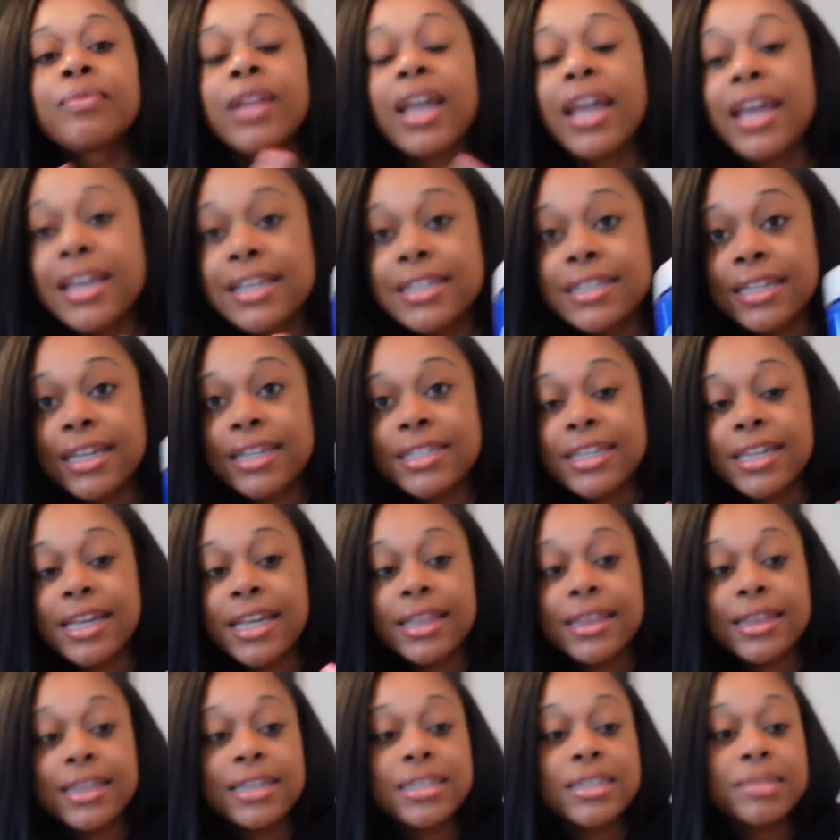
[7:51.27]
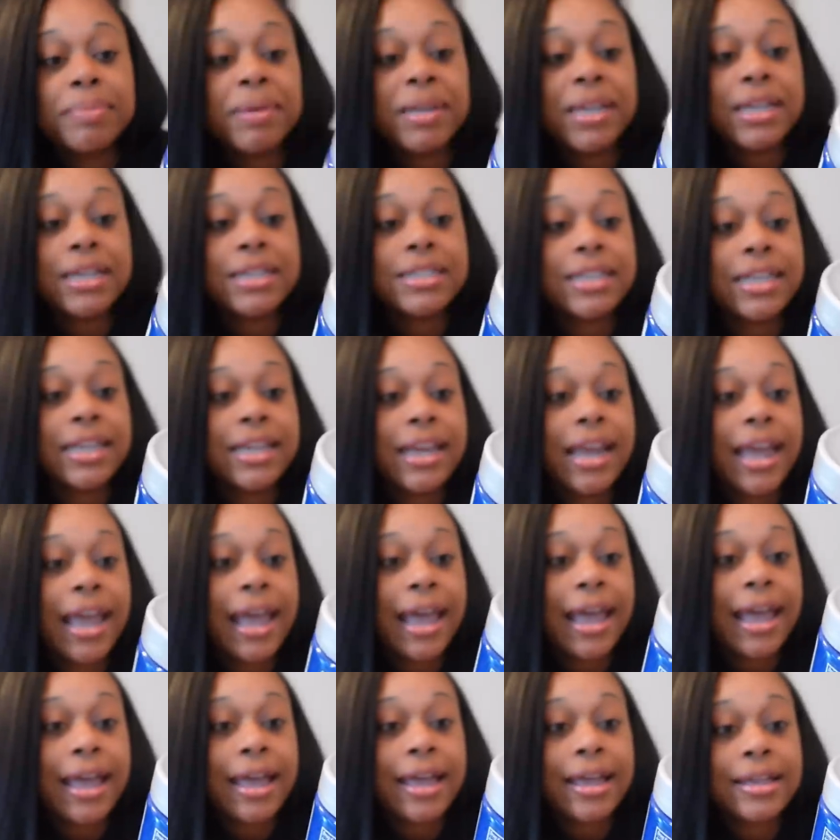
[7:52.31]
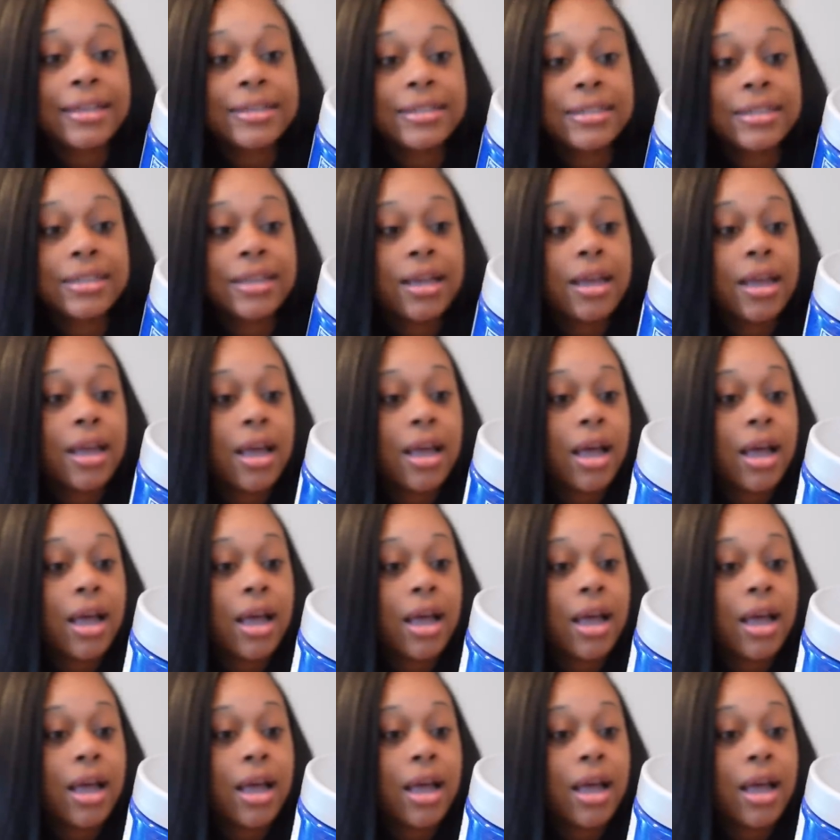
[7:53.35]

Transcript: And he said to get this because it has